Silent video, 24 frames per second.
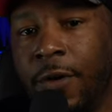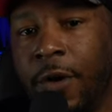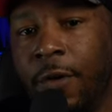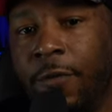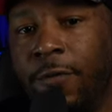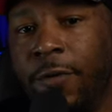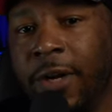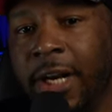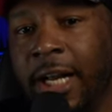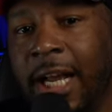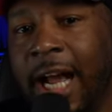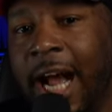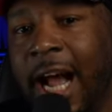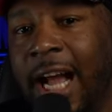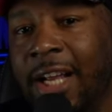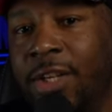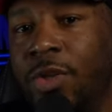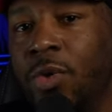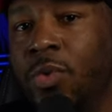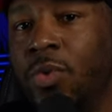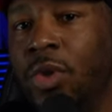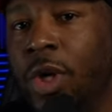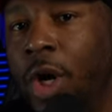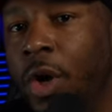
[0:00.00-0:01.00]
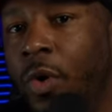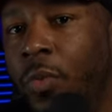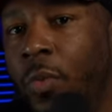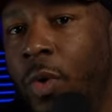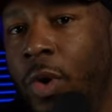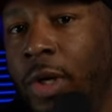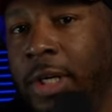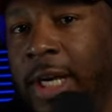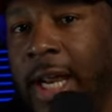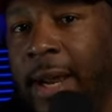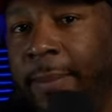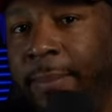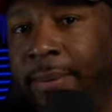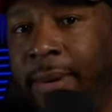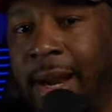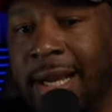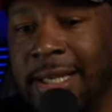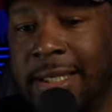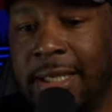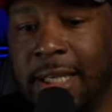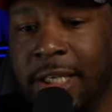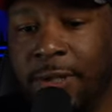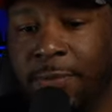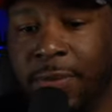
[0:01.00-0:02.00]
you know for the guys who don't want that
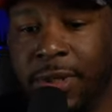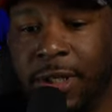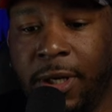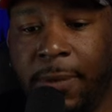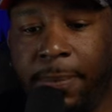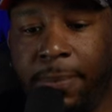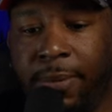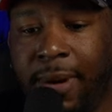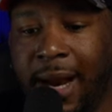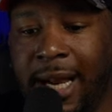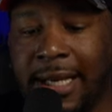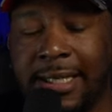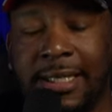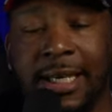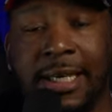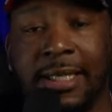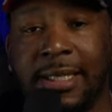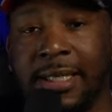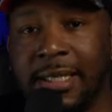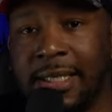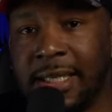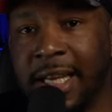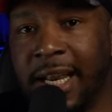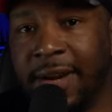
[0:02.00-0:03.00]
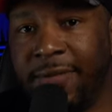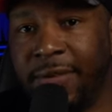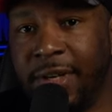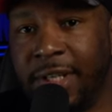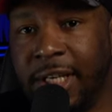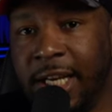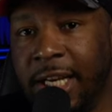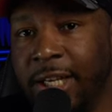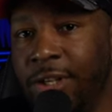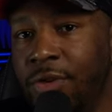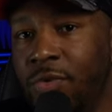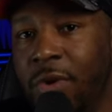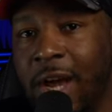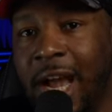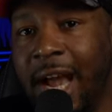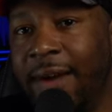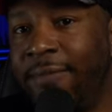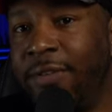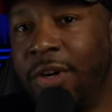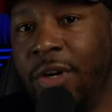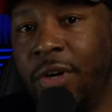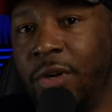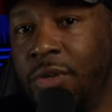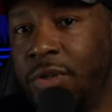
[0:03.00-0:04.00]
process, but the process is everything. You
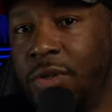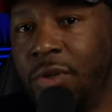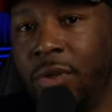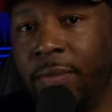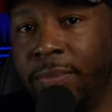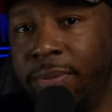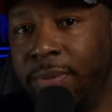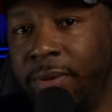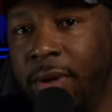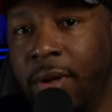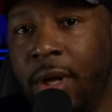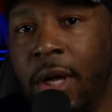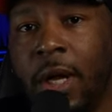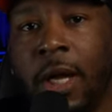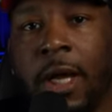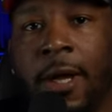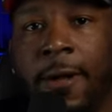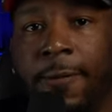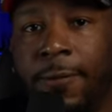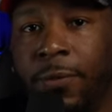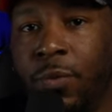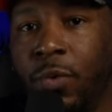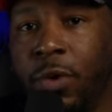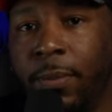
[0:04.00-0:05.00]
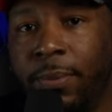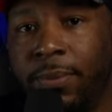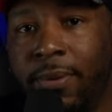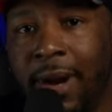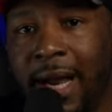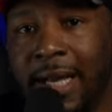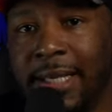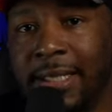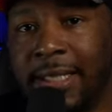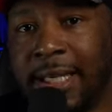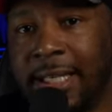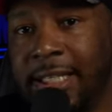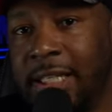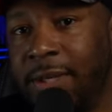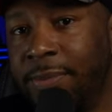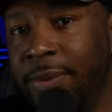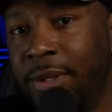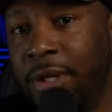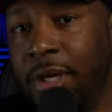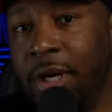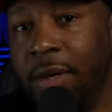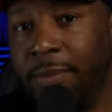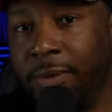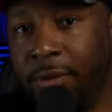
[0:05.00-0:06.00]
have to go to the through the process
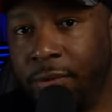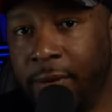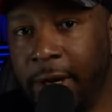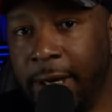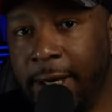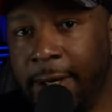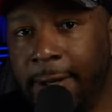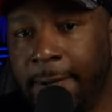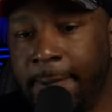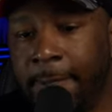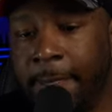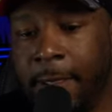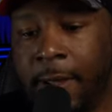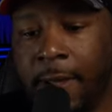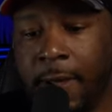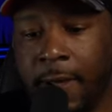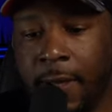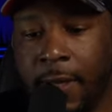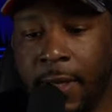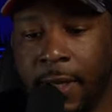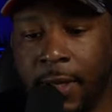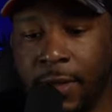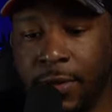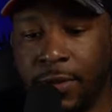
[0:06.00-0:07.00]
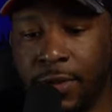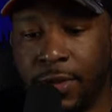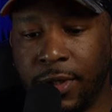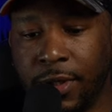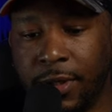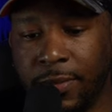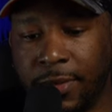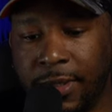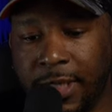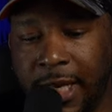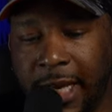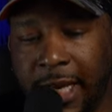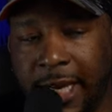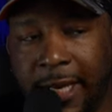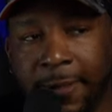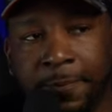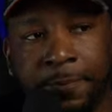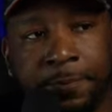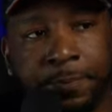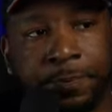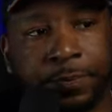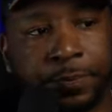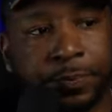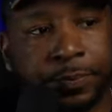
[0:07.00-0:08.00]
to become great. You see what I'm
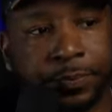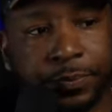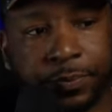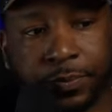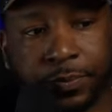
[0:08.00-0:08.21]
saying?